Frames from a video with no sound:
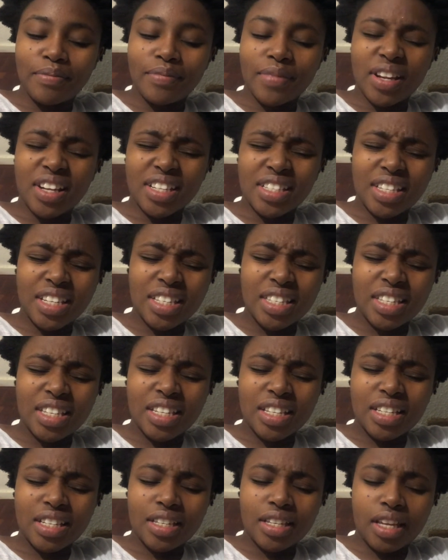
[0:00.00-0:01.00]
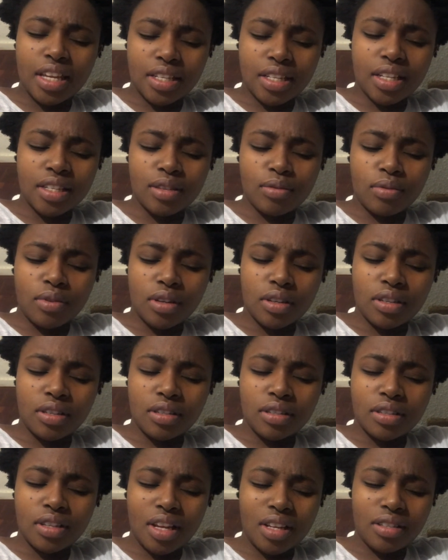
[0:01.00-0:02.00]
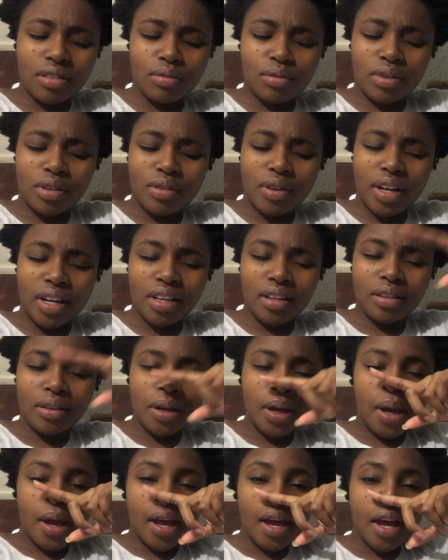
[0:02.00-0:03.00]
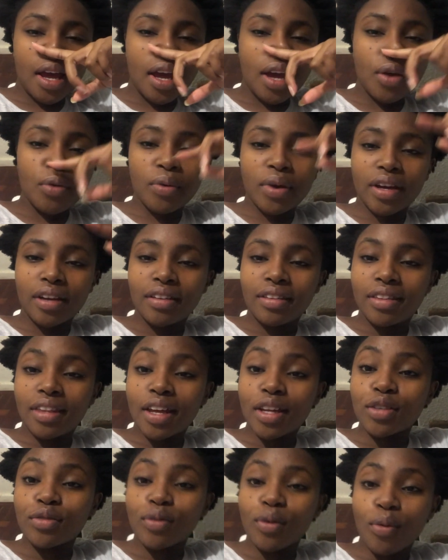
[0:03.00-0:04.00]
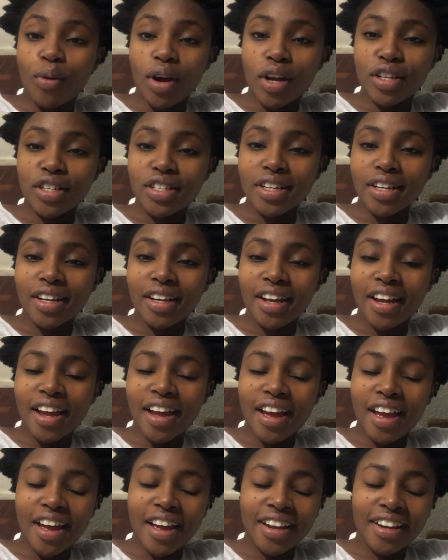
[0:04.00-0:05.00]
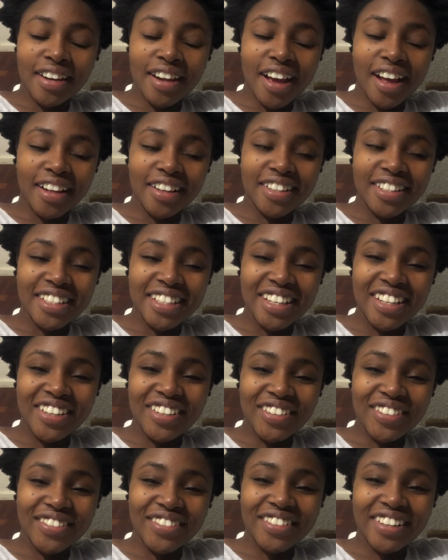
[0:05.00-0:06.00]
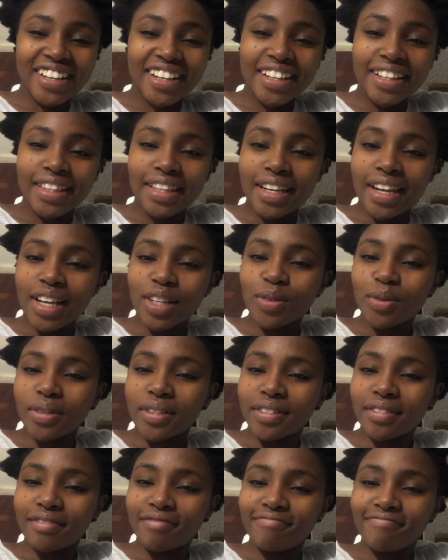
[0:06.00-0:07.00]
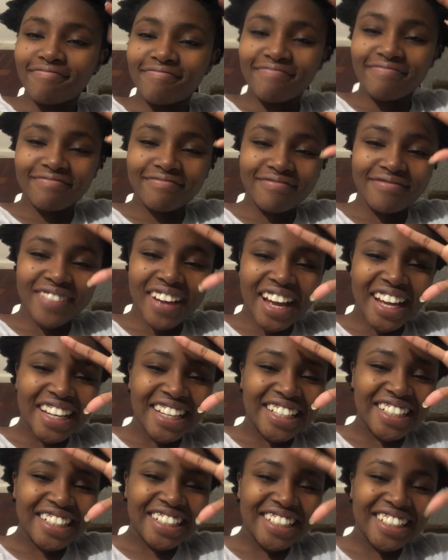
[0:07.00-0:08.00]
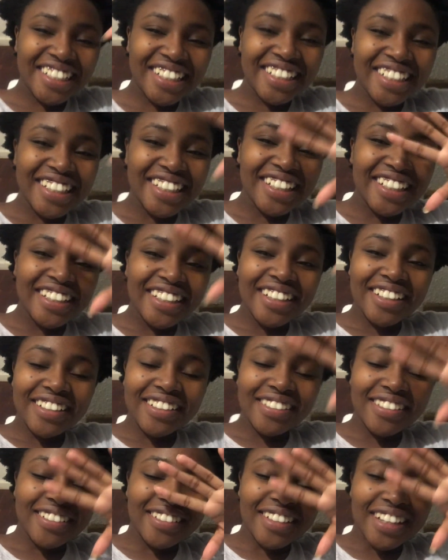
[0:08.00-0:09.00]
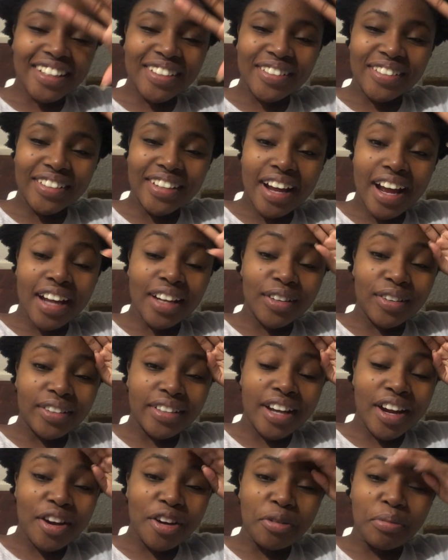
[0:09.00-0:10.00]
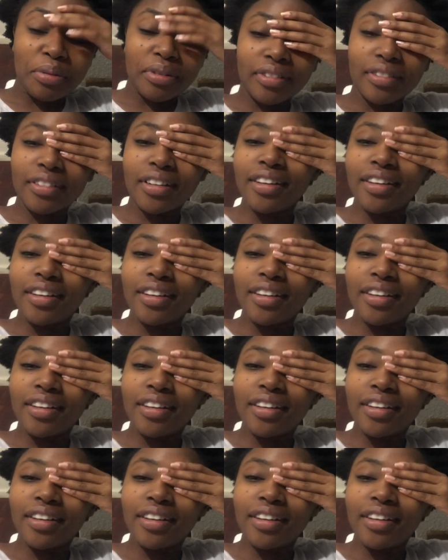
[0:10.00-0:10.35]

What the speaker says: Consistent? Yes, that's the word. That's the word, right? Anyway, thanks for watching, and I'll see you in the next one. Bye. Ooh, I look terrible.